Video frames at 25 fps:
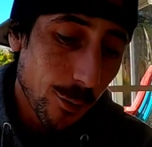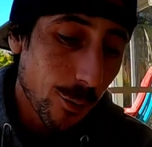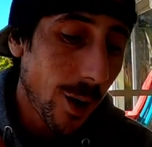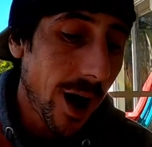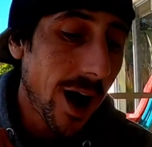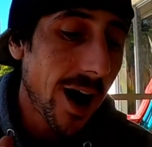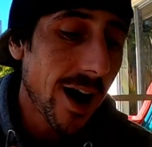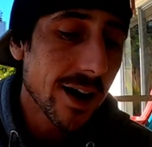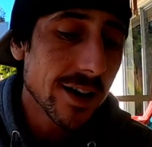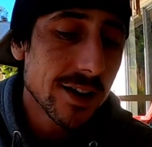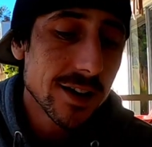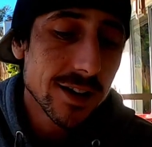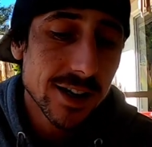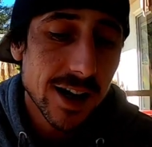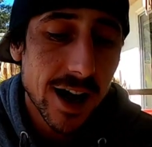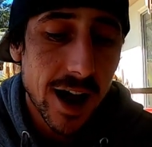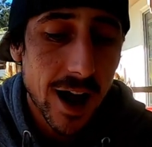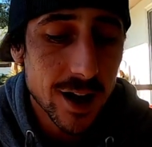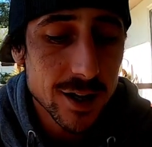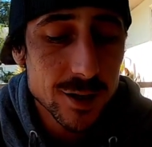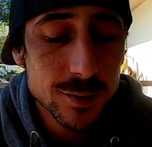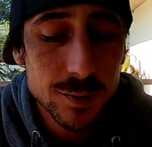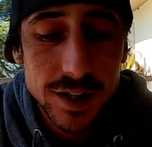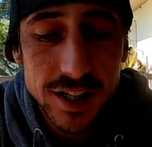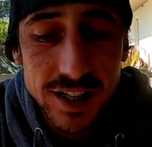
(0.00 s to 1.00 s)
Ryan
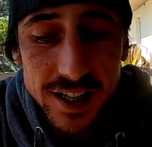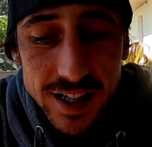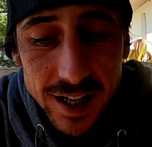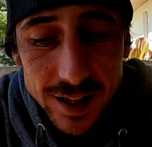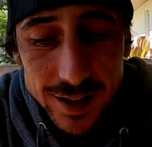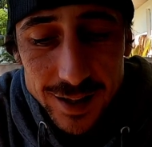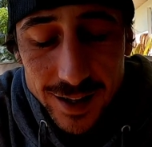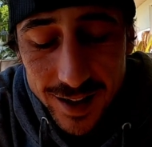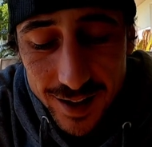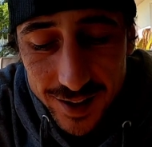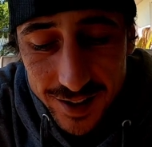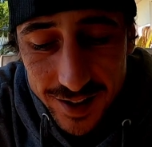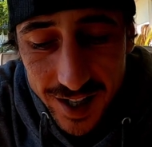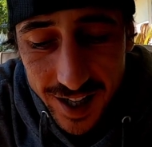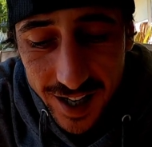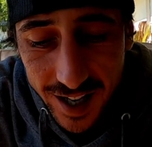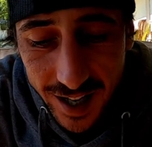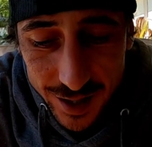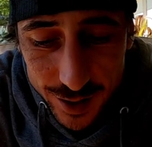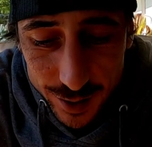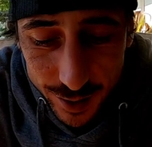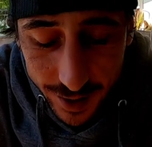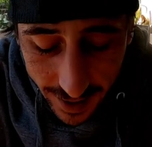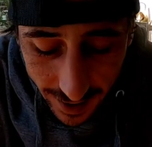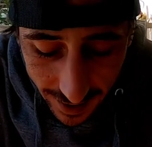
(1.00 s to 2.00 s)
asked me to get the luck
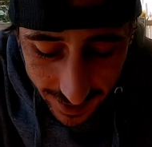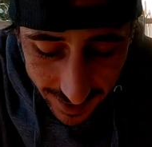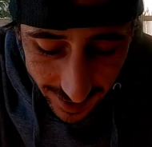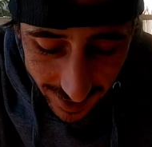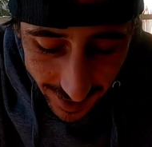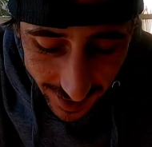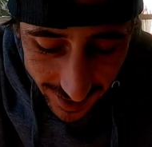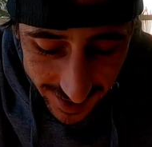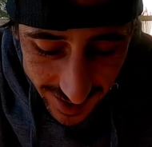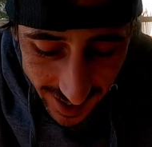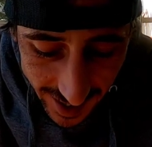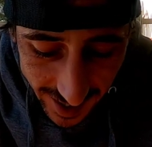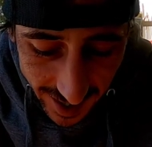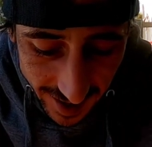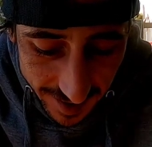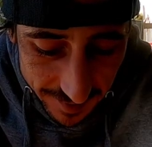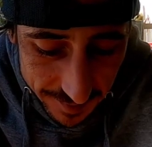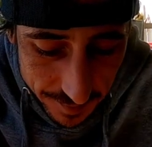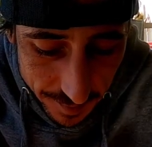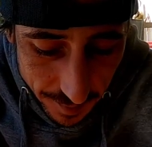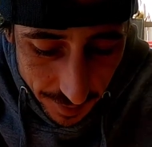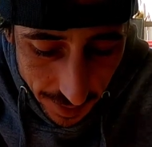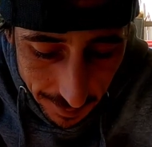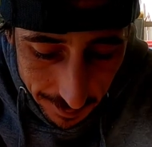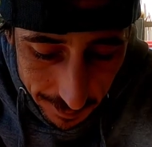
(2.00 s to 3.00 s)
ticket, so I got the luck ticket.
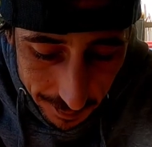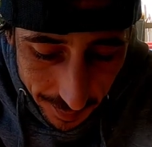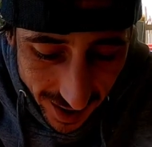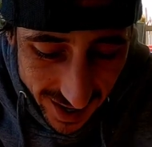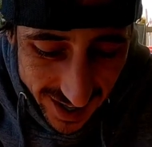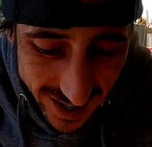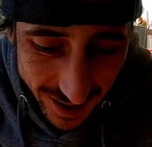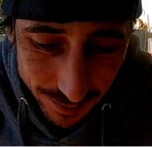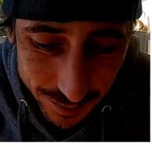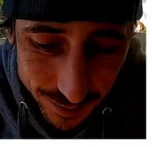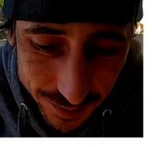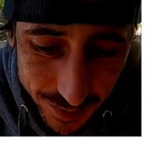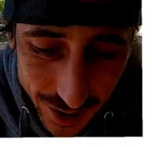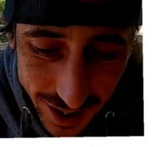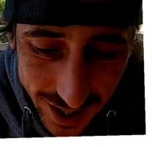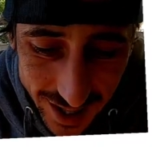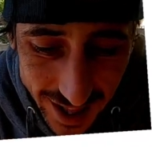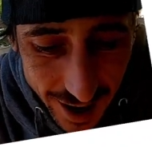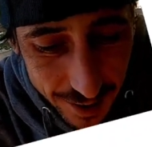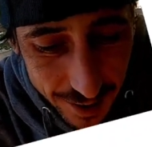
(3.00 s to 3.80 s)
Bam! Look